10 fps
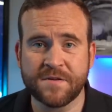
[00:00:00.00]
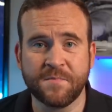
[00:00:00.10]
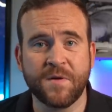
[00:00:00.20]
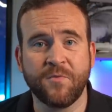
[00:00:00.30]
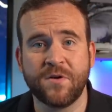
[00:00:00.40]
some
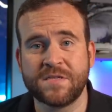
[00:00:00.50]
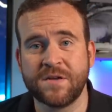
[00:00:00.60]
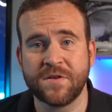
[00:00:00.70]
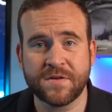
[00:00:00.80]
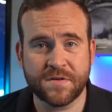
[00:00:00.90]
people had
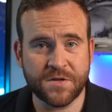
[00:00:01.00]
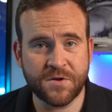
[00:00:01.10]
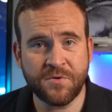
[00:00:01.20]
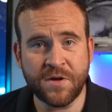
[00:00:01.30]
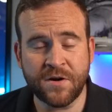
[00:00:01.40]
sailed into the
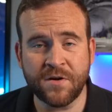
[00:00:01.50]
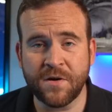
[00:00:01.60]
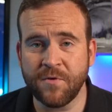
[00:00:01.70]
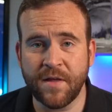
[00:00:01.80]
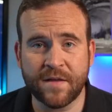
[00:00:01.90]
new year,
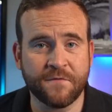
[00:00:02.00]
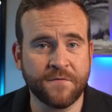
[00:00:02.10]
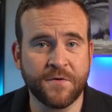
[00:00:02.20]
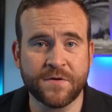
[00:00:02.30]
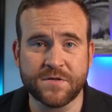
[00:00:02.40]
and were like, the
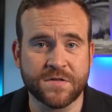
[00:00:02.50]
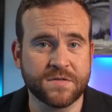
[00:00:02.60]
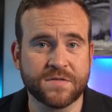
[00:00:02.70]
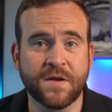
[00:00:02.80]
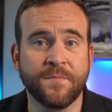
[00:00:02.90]
food is
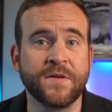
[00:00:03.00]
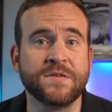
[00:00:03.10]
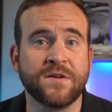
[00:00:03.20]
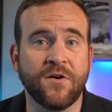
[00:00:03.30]
just, something's